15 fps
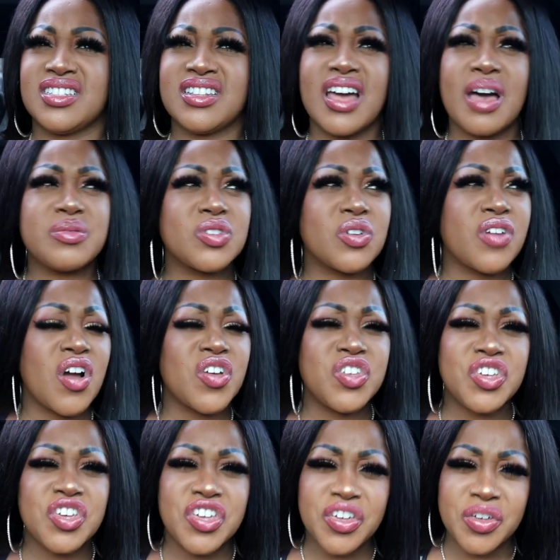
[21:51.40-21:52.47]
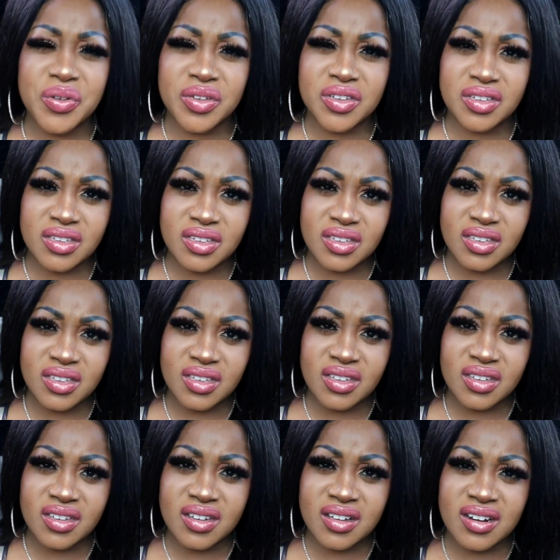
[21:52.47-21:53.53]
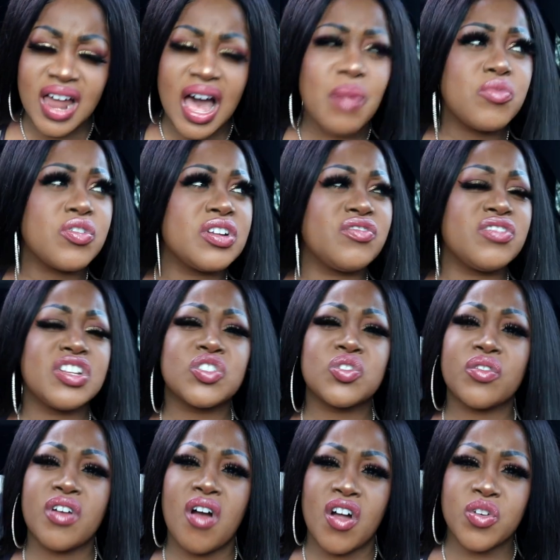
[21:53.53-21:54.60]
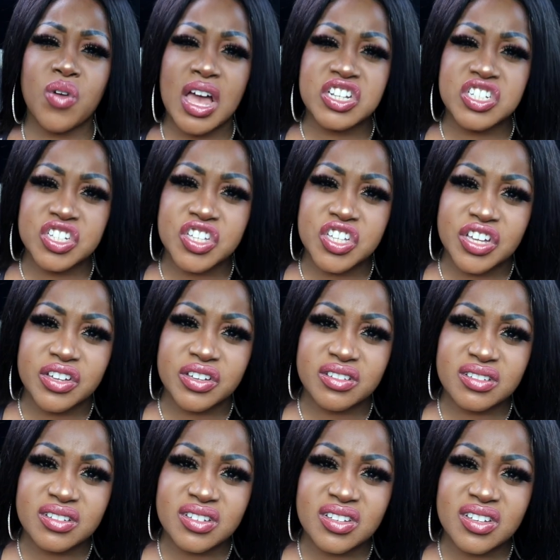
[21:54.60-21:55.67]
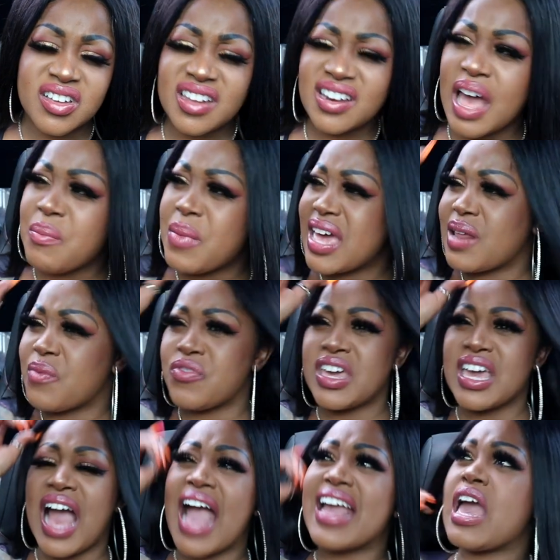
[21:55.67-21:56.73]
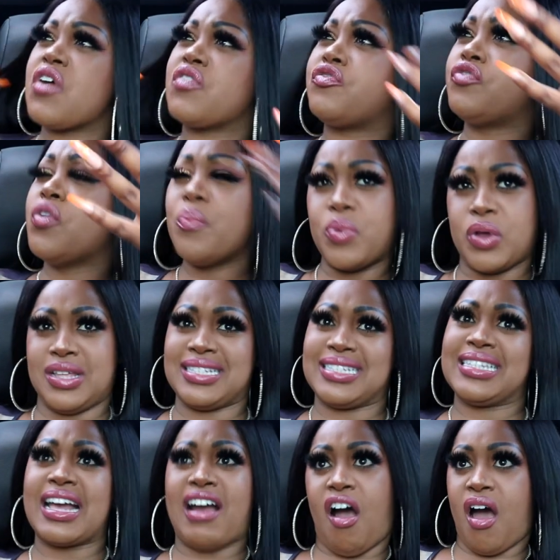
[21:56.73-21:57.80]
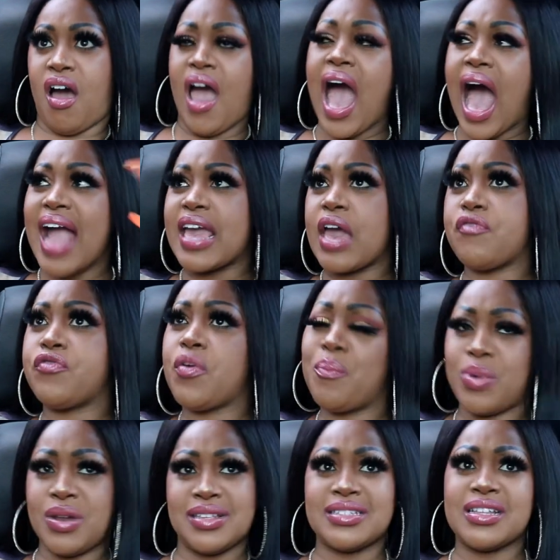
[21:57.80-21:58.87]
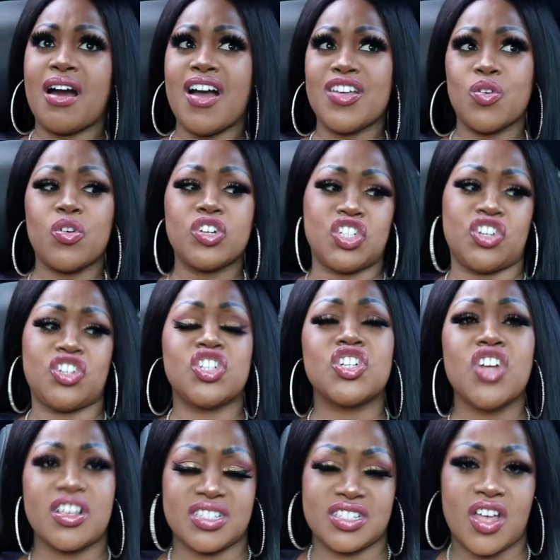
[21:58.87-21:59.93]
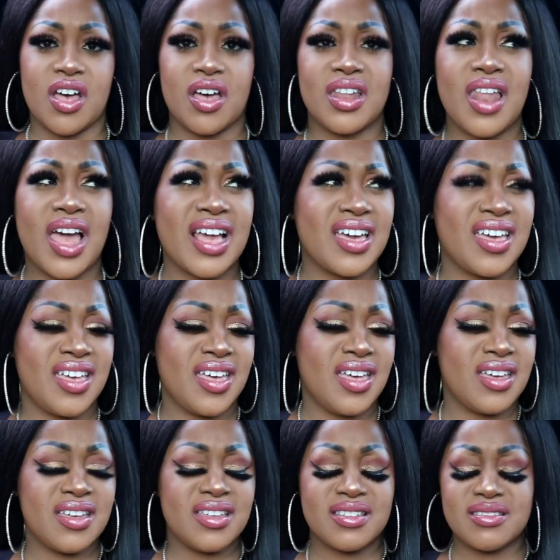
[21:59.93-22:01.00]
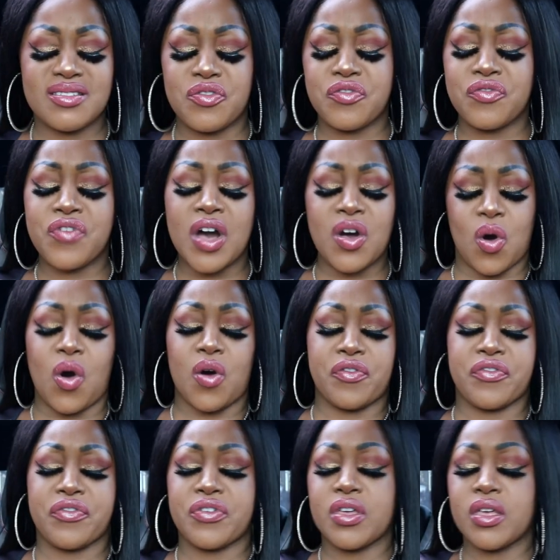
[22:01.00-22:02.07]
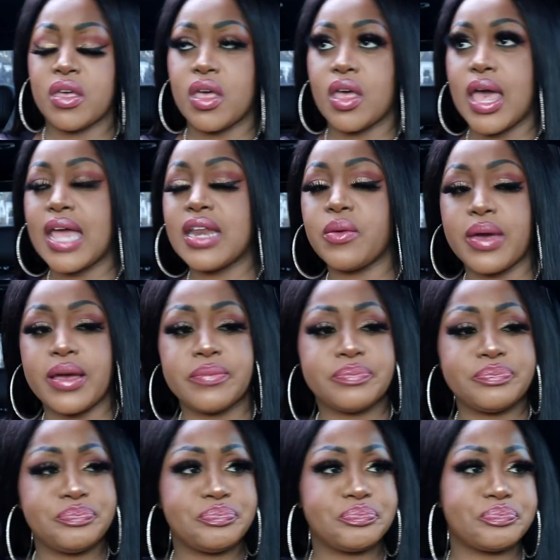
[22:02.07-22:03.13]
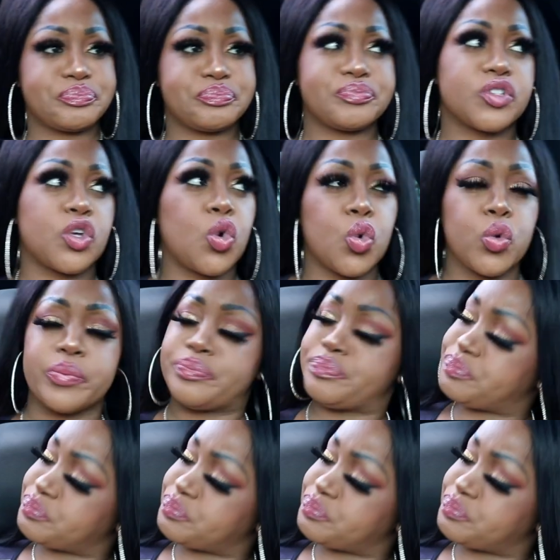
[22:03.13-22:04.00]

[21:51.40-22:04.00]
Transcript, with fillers: like I'm sorry are you cute like I'm really really sorry are you actually cute in my head I'm thinking, I get footballers, nigga. I get footballers, nigga. You're just like, fuck off. Anyway, cool.